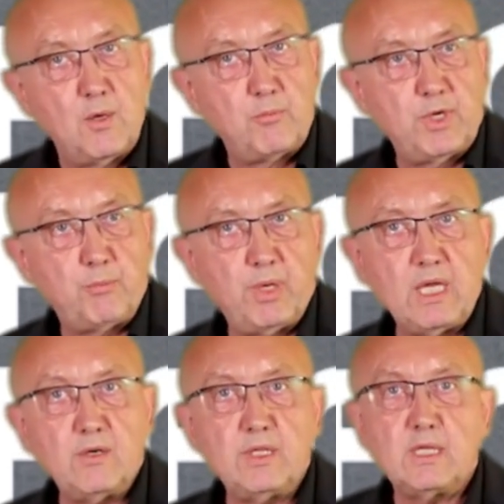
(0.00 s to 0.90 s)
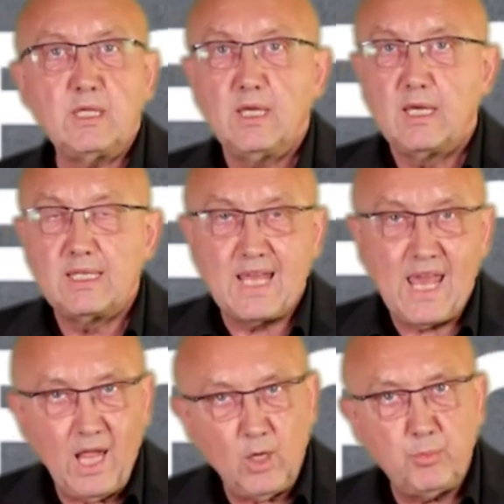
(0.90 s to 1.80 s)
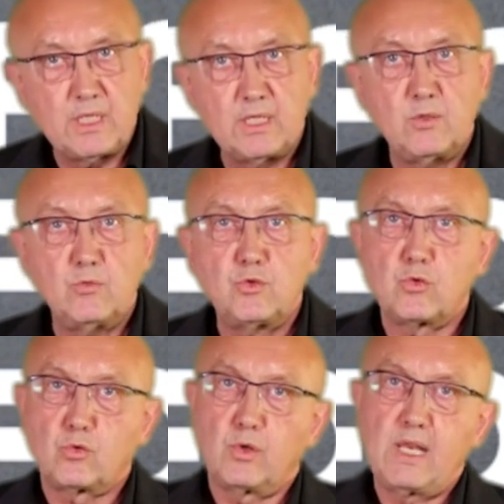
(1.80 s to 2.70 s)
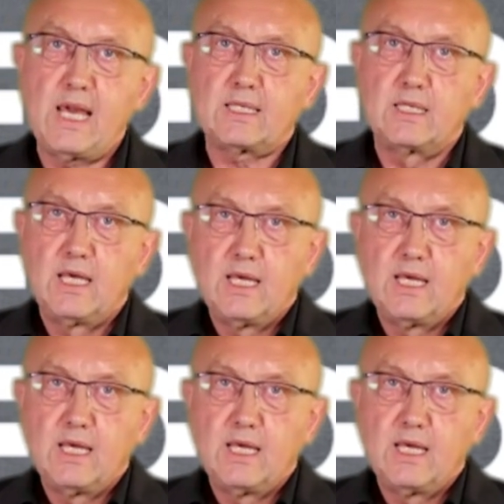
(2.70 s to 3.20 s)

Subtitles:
preparing and helping you to connect